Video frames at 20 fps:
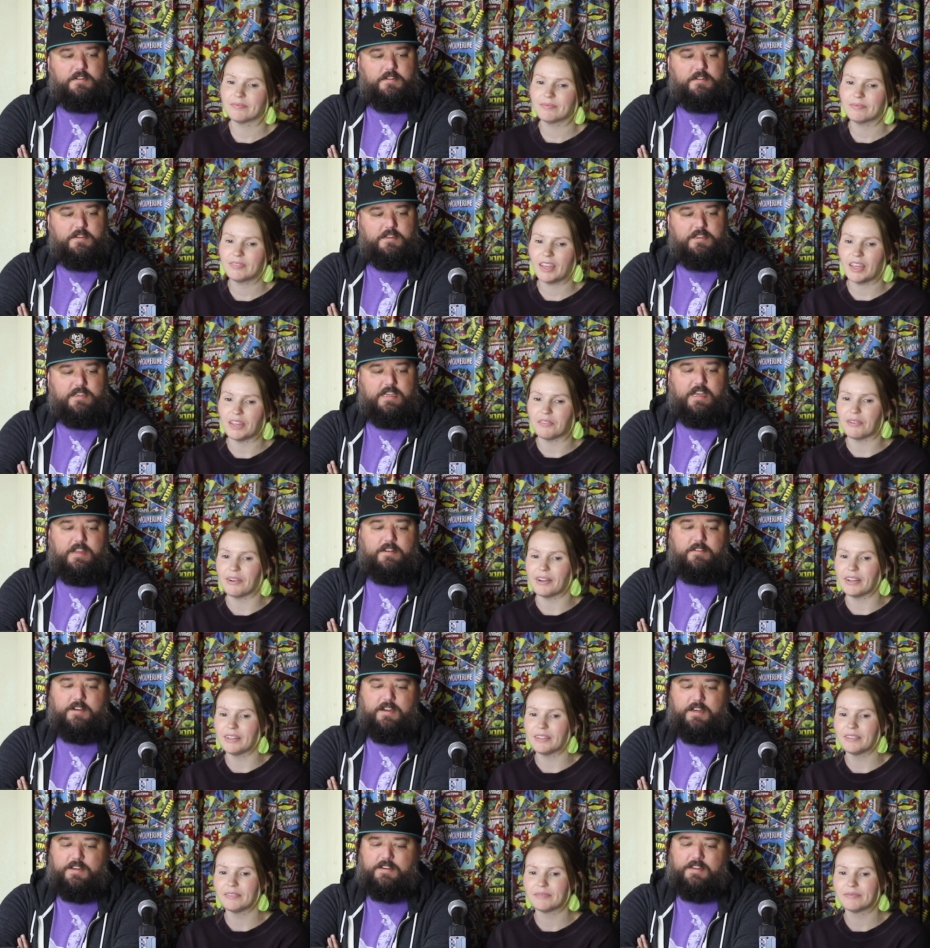Speaker 1: Ken
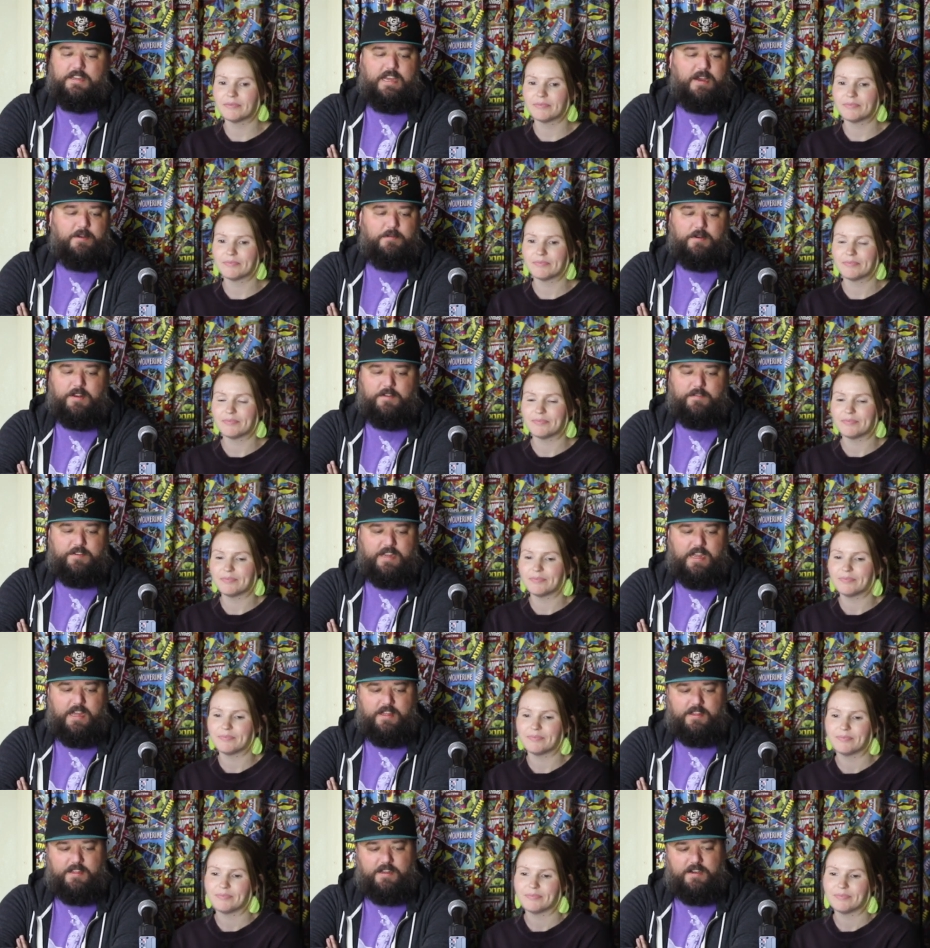Reed. Yeah, I wouldn't have
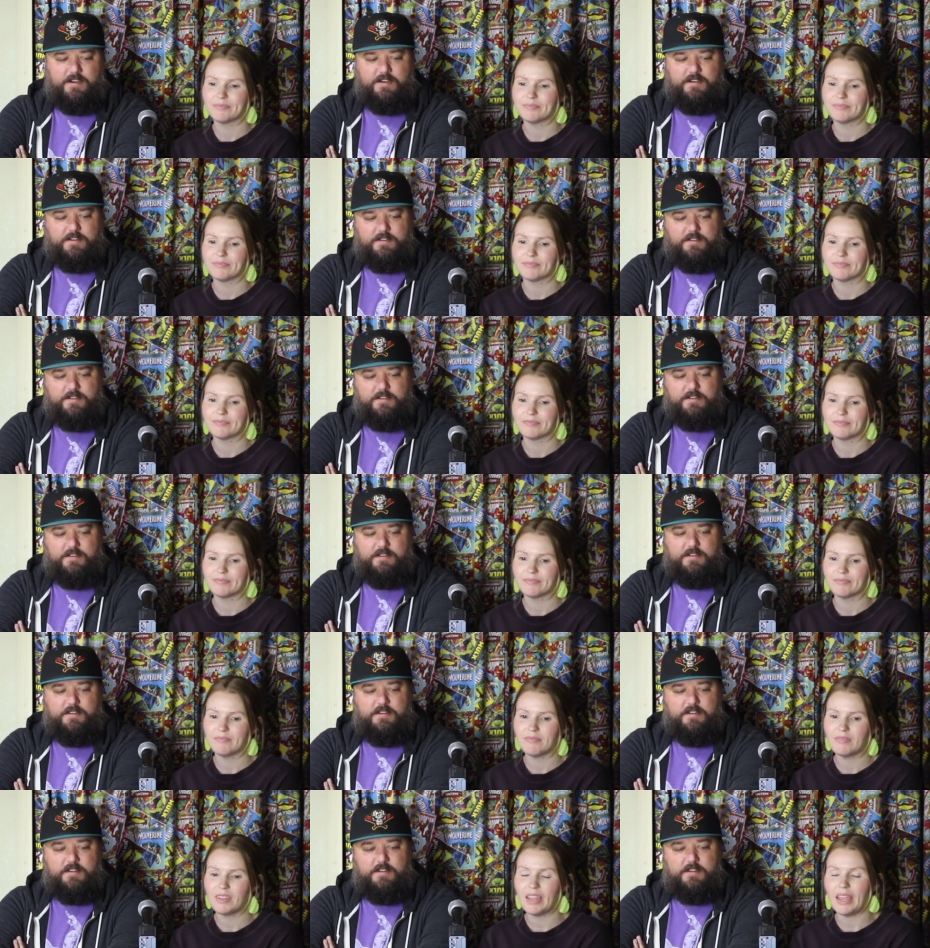gotten there.
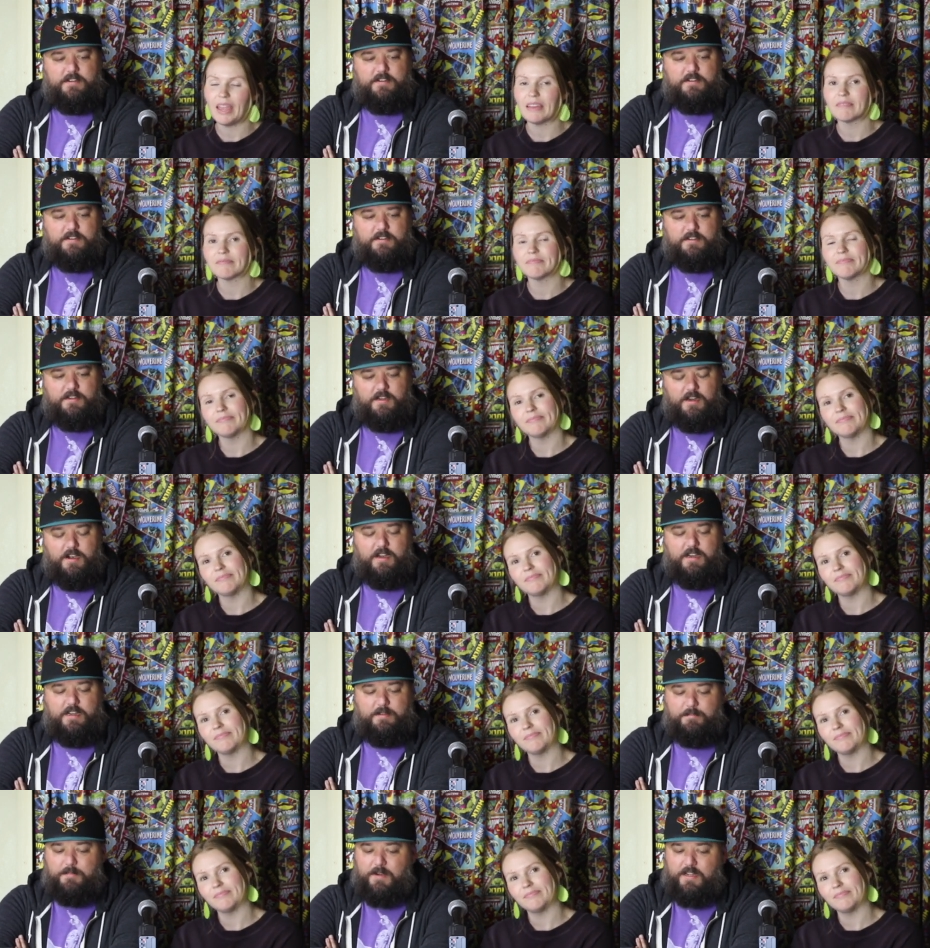
Speaker 2: Okay.
Speaker 1: All
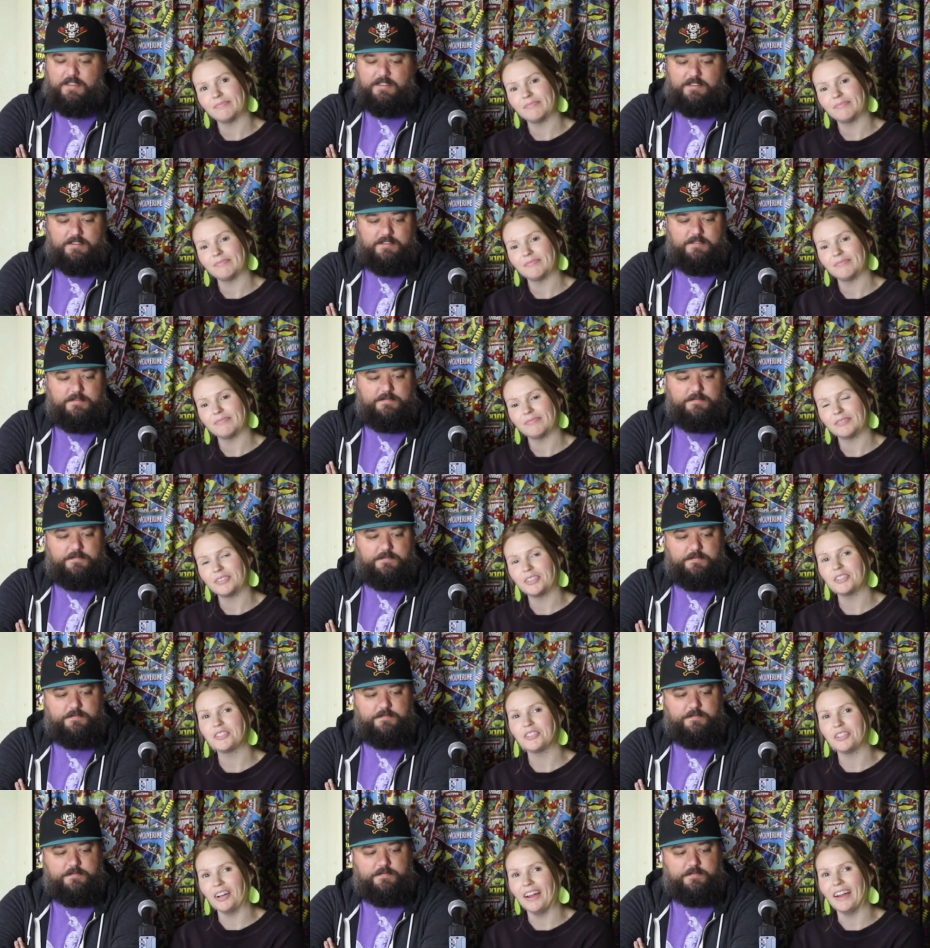right, but...
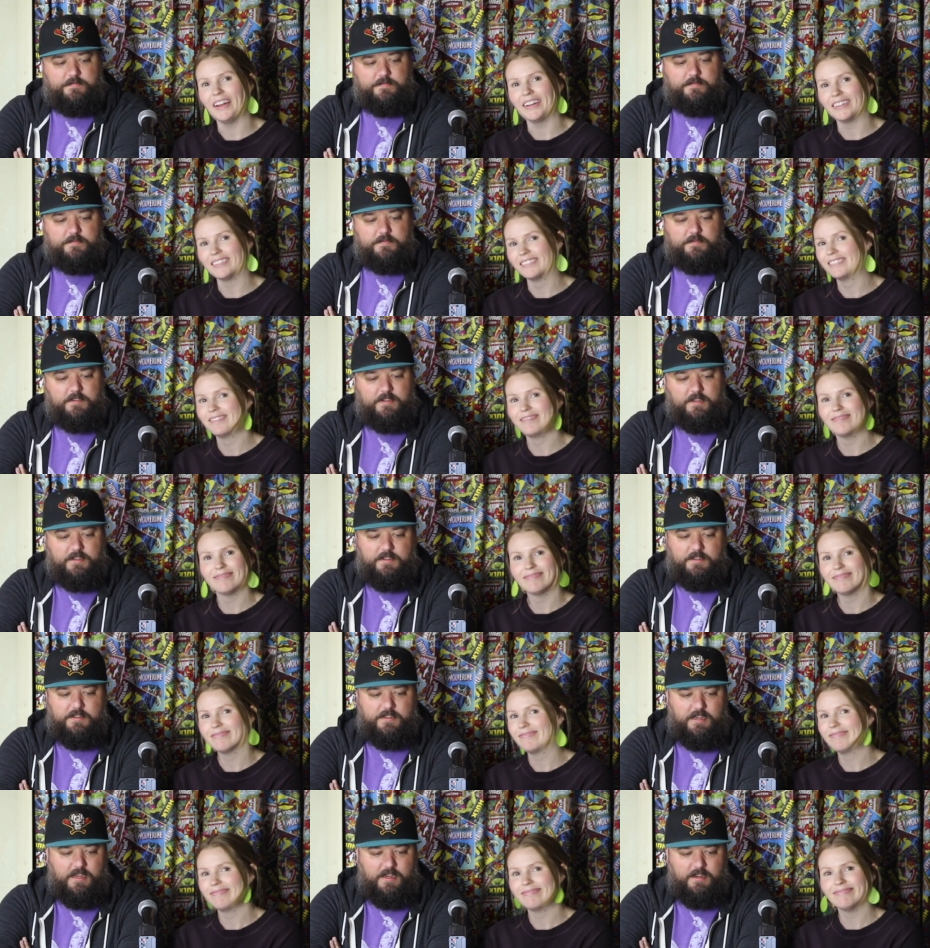
Speaker 2: Good try.
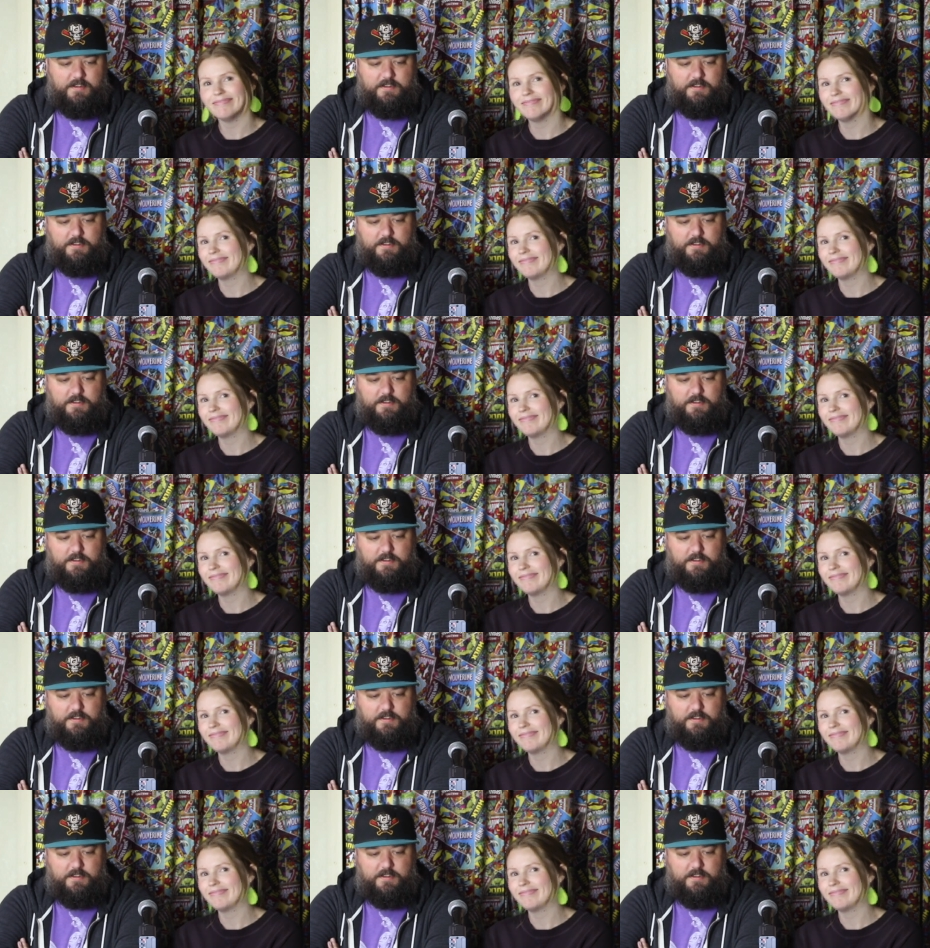
Speaker 1: Yeah.